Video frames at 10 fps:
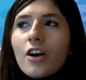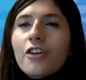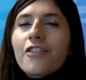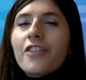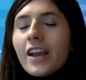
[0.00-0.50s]

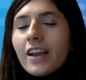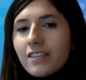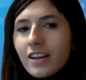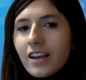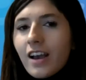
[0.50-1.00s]
create
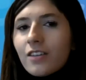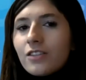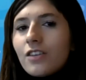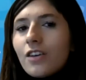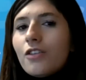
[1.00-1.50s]
an account
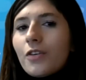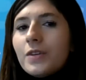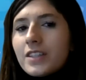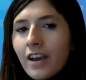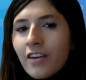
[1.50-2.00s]
through
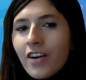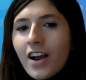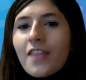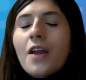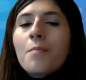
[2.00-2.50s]

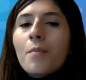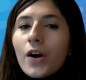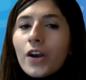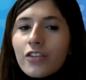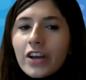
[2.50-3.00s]
Atera and then
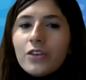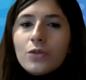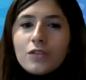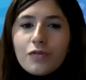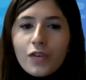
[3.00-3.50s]
migrate
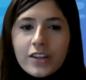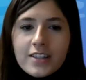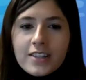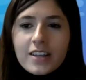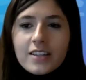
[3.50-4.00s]
your
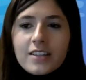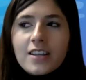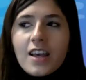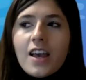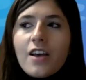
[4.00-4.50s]
devices
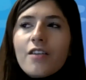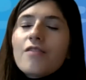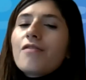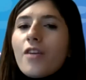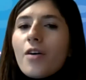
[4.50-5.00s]

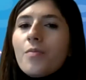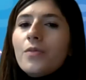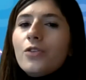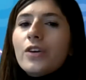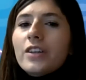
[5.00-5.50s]
from
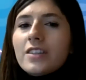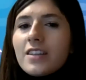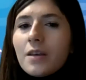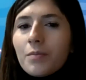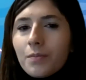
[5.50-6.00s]
your
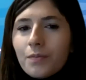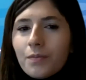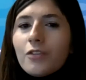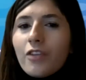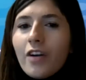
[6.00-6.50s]
existing
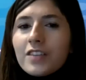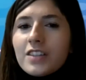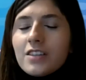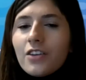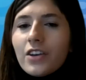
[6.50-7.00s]

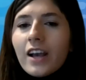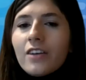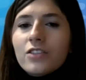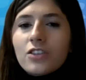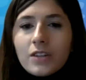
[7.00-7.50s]
Gravity Zone
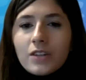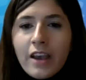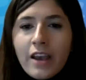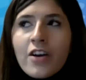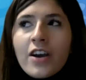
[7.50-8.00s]
account to
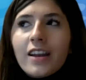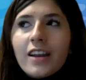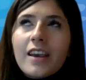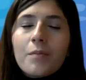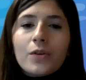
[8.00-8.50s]
Atera and
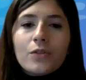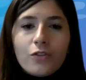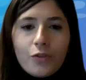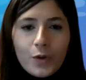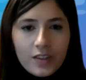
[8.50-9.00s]
get billed
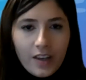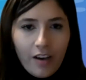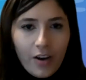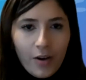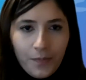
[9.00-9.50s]
through
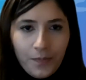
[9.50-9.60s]
Atera.